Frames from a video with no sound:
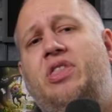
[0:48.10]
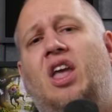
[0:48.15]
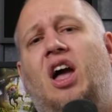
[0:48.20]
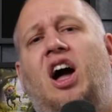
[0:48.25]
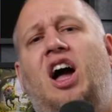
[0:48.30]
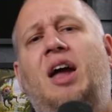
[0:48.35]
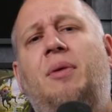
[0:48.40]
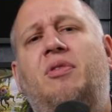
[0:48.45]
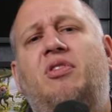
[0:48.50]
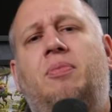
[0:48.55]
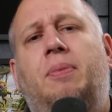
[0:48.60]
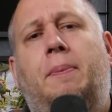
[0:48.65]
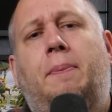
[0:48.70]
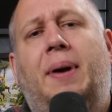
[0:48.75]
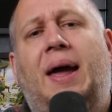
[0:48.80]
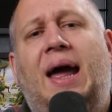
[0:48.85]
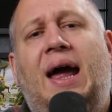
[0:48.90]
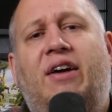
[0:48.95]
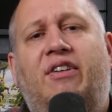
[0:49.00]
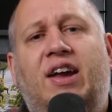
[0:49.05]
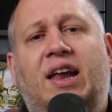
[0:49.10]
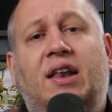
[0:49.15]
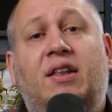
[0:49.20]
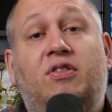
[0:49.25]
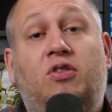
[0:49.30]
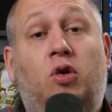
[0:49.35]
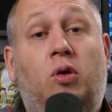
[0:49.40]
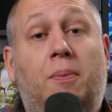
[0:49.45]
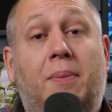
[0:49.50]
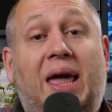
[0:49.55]
I was preparing
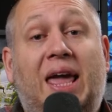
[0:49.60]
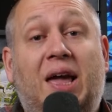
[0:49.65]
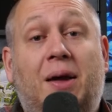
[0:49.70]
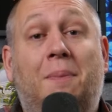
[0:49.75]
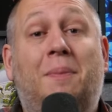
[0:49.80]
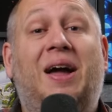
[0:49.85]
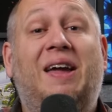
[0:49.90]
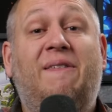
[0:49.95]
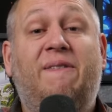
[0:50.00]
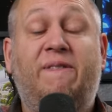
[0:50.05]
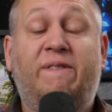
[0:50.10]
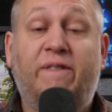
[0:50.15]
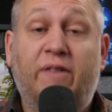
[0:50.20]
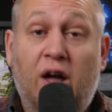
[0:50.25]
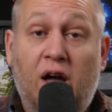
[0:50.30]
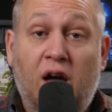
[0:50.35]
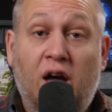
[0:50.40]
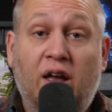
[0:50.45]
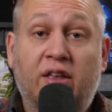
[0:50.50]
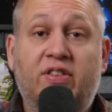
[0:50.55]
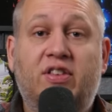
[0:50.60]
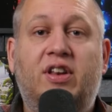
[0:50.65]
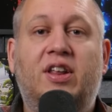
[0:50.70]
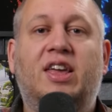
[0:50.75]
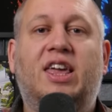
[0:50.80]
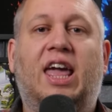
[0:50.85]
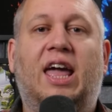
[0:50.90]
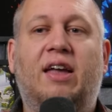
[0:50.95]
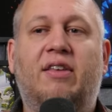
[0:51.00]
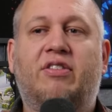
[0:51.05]
to make my first
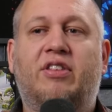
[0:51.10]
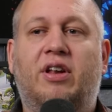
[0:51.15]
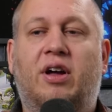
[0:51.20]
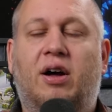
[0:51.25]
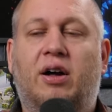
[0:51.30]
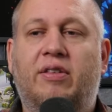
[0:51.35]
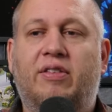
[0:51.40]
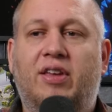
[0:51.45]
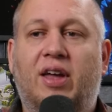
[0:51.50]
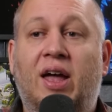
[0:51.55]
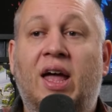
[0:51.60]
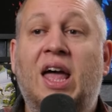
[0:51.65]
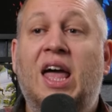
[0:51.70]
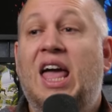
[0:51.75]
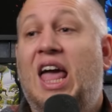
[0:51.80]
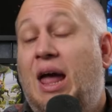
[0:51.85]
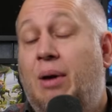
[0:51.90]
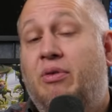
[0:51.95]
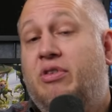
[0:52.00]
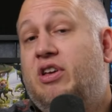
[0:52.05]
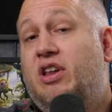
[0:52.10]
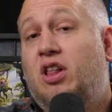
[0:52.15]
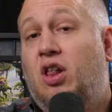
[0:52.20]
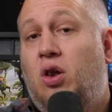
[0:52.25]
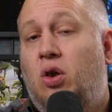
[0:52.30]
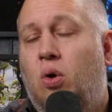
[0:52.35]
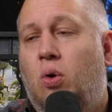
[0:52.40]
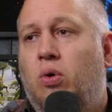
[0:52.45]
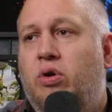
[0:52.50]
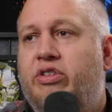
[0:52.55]
Kickstarter it was going to
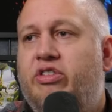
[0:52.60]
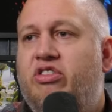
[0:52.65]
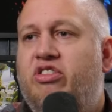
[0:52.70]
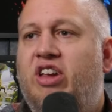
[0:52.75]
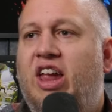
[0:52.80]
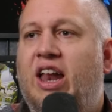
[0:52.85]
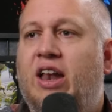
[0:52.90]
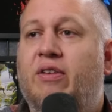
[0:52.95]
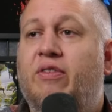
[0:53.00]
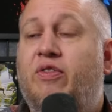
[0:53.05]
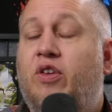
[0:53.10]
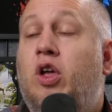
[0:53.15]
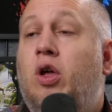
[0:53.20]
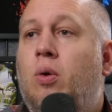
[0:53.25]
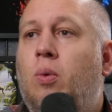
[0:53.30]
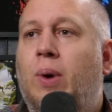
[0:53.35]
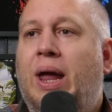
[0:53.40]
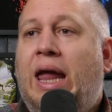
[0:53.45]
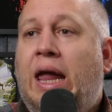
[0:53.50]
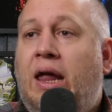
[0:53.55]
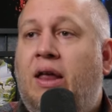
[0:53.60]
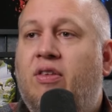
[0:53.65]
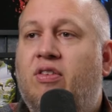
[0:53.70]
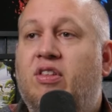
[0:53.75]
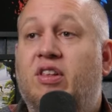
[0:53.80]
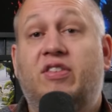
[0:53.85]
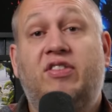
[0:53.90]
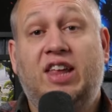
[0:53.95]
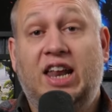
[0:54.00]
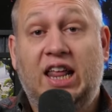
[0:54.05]
launch in a few weeks,
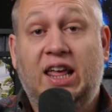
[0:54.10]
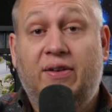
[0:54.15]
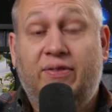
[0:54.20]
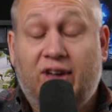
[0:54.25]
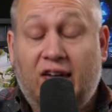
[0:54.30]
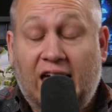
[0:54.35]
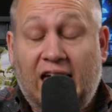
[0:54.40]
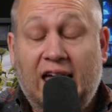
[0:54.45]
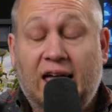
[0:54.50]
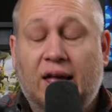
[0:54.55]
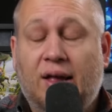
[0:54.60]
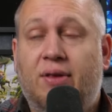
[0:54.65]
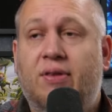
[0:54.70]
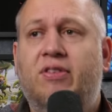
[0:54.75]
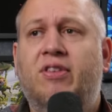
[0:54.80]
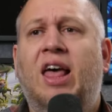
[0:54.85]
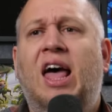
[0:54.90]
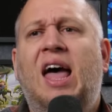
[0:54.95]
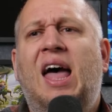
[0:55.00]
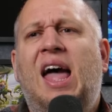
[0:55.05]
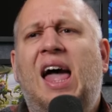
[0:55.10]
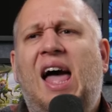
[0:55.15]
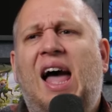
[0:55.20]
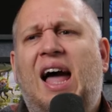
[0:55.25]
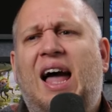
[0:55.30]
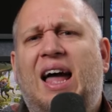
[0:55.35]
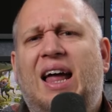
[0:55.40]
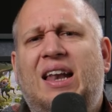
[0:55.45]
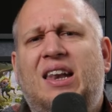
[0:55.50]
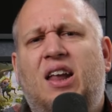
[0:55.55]
the City of Kings.
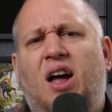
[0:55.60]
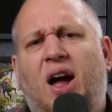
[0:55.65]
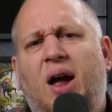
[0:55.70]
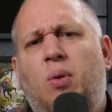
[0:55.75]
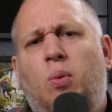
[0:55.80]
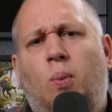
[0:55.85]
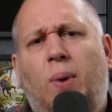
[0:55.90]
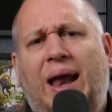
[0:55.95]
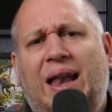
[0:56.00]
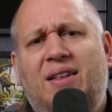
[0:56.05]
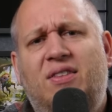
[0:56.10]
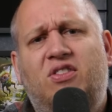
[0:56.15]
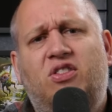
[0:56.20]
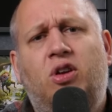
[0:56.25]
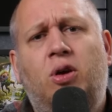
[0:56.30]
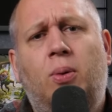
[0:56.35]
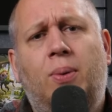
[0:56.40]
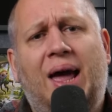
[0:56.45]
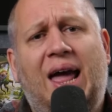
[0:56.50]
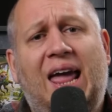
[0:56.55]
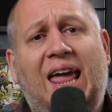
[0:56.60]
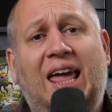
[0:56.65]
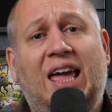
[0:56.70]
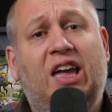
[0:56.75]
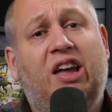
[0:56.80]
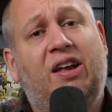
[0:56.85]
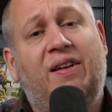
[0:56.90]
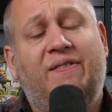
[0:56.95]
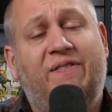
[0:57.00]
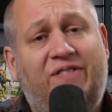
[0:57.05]
And I went to a
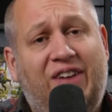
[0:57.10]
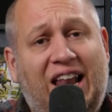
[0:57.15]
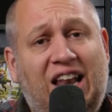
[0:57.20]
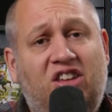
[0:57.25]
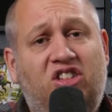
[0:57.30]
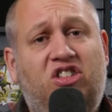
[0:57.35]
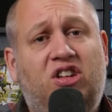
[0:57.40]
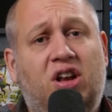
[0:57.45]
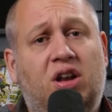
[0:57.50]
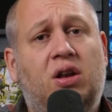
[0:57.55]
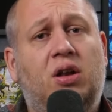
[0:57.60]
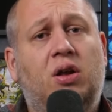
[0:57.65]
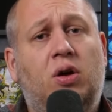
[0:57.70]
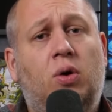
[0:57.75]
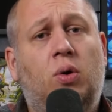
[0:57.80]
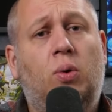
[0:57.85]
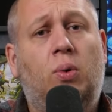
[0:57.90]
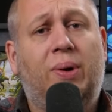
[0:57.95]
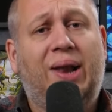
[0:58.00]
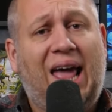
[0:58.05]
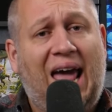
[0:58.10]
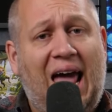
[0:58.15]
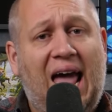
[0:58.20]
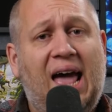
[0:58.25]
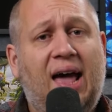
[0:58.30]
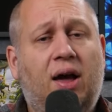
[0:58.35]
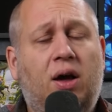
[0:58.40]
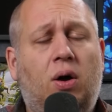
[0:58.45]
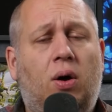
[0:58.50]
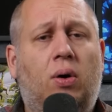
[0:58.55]
convention called
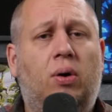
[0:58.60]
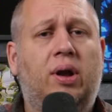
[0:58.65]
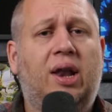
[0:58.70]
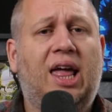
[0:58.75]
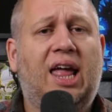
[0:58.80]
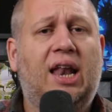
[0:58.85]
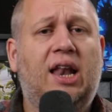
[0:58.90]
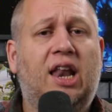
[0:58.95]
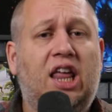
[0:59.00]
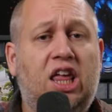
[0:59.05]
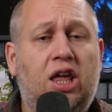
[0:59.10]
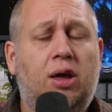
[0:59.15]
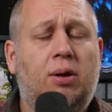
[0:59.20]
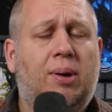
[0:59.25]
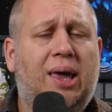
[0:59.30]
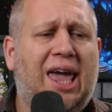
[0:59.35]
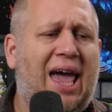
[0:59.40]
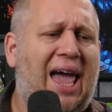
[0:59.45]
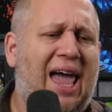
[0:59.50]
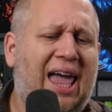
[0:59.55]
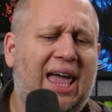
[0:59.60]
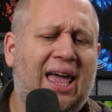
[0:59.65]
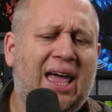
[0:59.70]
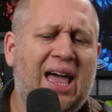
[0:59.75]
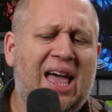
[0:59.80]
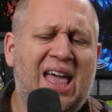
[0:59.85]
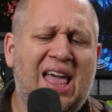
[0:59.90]
AireCon in the UK.